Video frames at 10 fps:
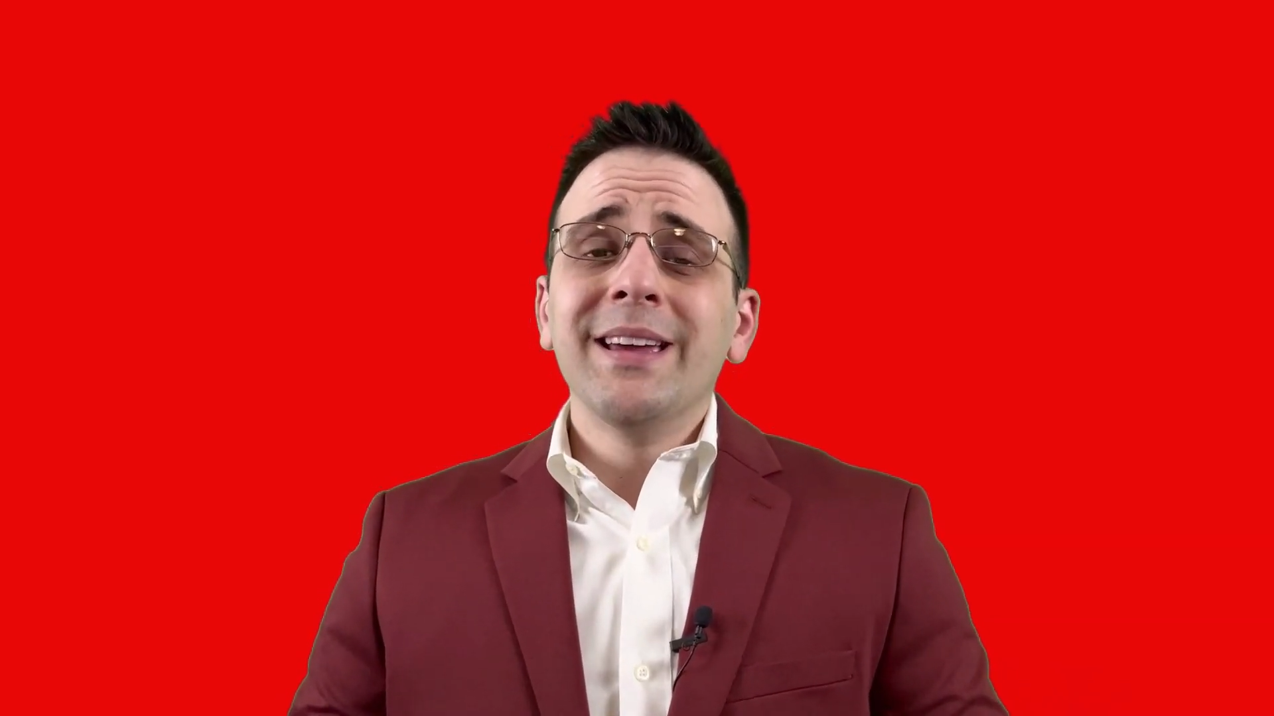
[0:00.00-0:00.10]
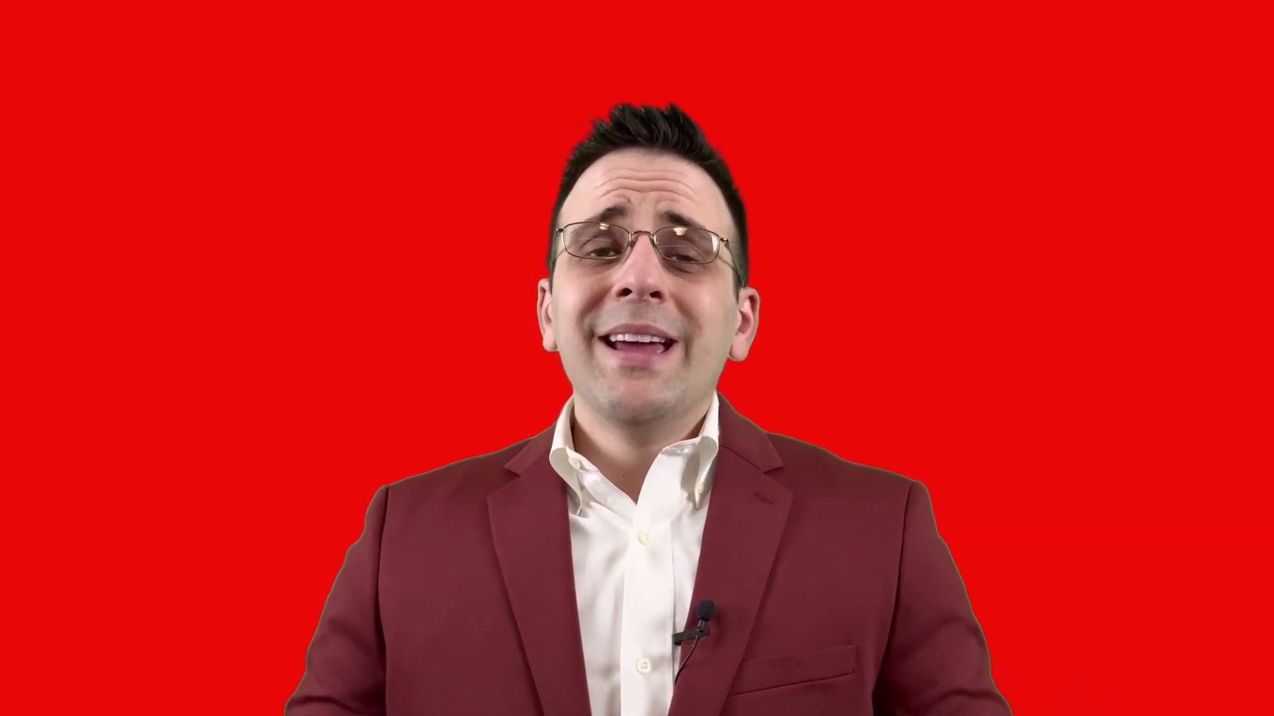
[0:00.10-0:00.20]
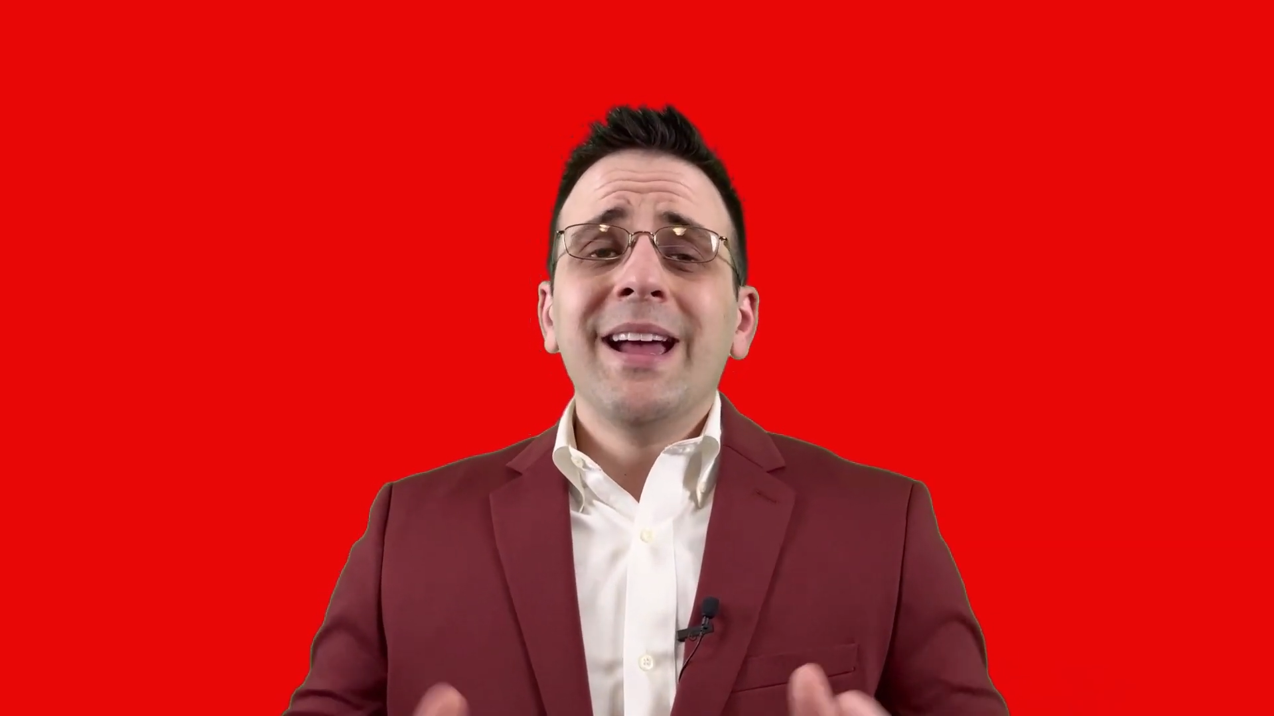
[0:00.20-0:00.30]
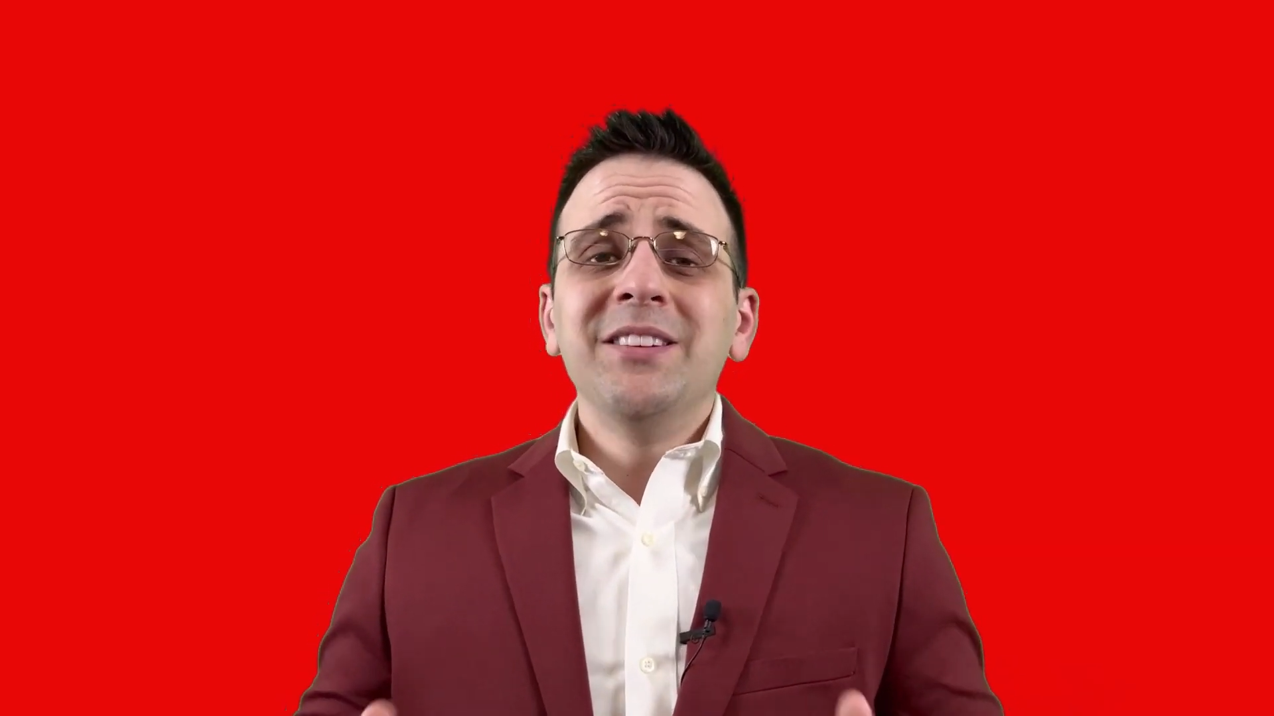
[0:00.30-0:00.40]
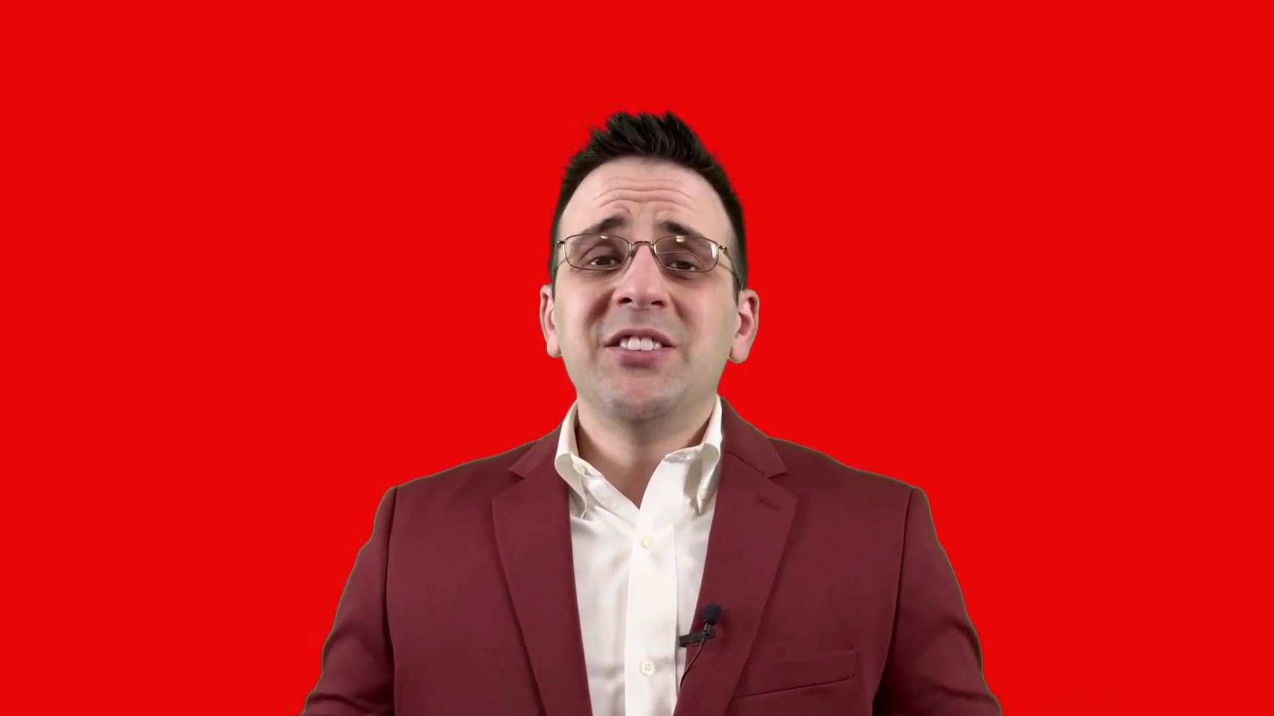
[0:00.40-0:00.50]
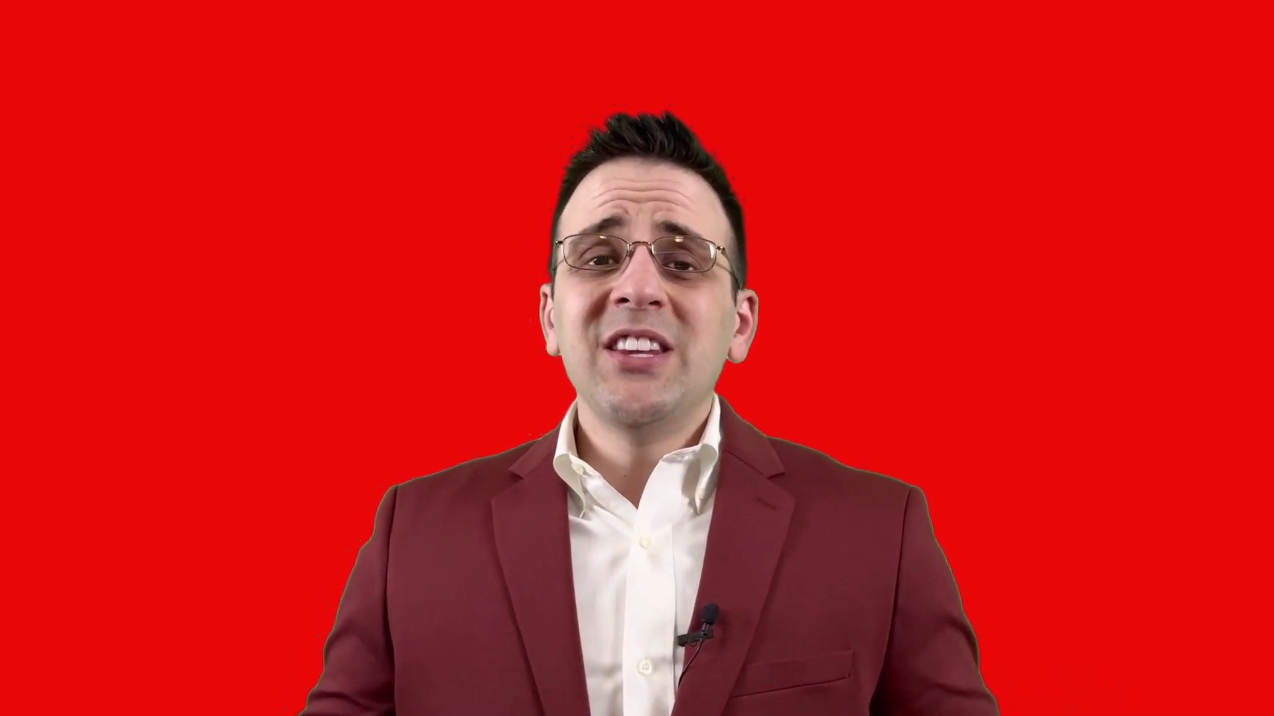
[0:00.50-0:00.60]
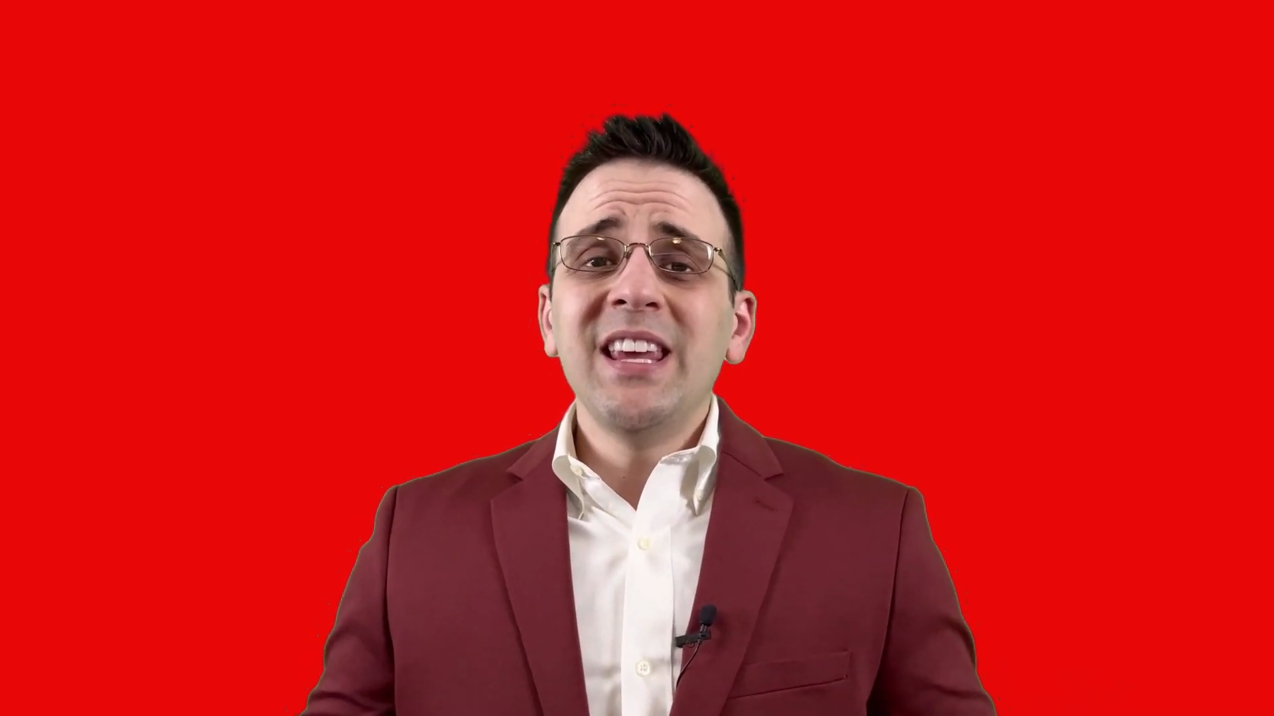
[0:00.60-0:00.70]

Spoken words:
and see